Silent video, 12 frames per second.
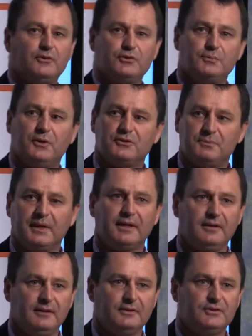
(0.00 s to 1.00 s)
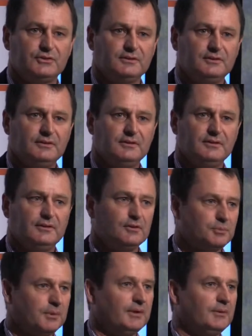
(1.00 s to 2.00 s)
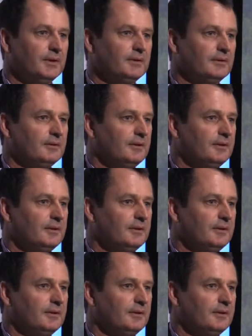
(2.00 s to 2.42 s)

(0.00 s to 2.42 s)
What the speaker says: get a response back in English. It's pretty quick.